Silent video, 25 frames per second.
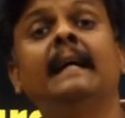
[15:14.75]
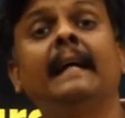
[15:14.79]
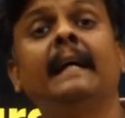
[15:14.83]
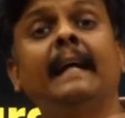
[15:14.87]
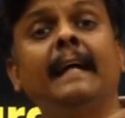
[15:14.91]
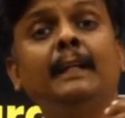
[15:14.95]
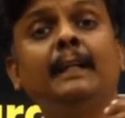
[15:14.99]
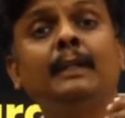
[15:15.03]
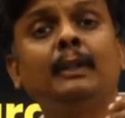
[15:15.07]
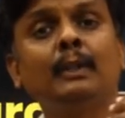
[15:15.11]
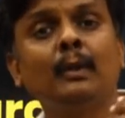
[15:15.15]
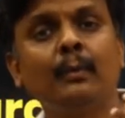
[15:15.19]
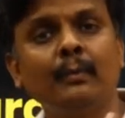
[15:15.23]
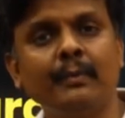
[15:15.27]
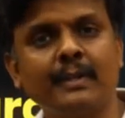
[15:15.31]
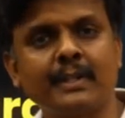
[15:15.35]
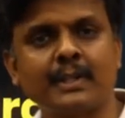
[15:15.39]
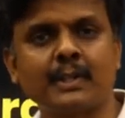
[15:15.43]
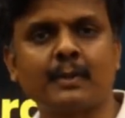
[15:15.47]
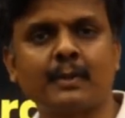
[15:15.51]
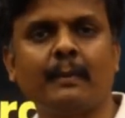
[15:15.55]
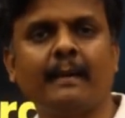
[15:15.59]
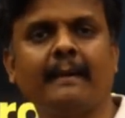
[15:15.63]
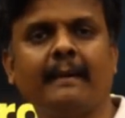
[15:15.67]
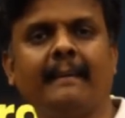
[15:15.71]
into
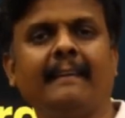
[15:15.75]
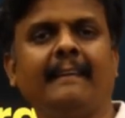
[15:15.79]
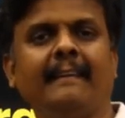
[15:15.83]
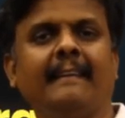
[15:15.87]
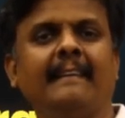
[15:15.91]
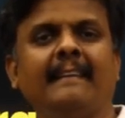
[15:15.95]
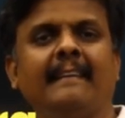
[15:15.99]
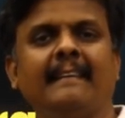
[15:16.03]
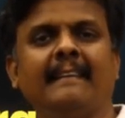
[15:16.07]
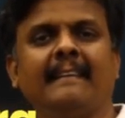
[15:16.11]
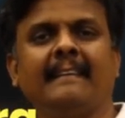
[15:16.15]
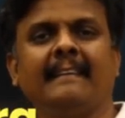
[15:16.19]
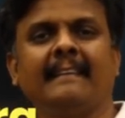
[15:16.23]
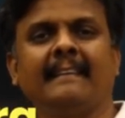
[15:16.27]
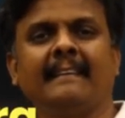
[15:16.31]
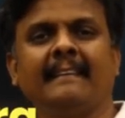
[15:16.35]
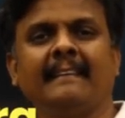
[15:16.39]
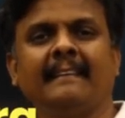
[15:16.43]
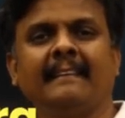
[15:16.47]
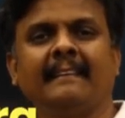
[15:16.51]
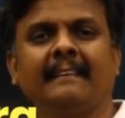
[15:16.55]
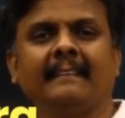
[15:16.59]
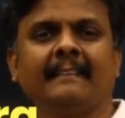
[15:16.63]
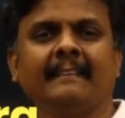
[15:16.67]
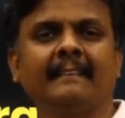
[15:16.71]
visual.
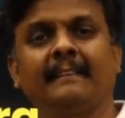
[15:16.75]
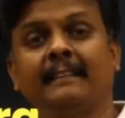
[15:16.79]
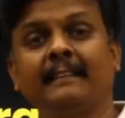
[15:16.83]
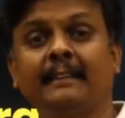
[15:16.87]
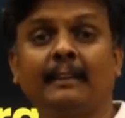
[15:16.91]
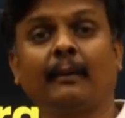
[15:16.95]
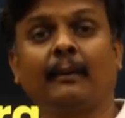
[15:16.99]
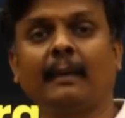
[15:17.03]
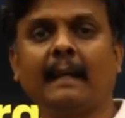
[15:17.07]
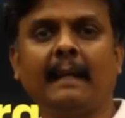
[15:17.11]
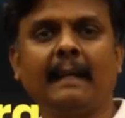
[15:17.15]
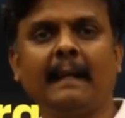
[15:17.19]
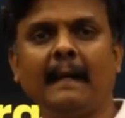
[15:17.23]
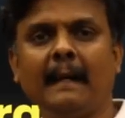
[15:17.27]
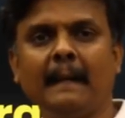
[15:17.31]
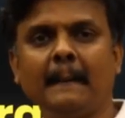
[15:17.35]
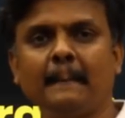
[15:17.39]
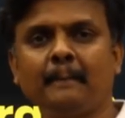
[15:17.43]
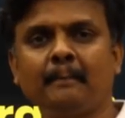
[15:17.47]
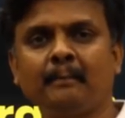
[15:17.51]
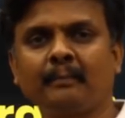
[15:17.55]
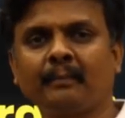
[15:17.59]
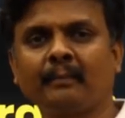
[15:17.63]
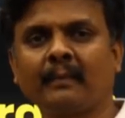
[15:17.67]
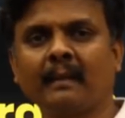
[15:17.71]
You
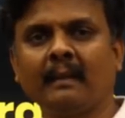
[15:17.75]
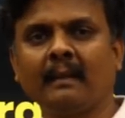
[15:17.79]
clear?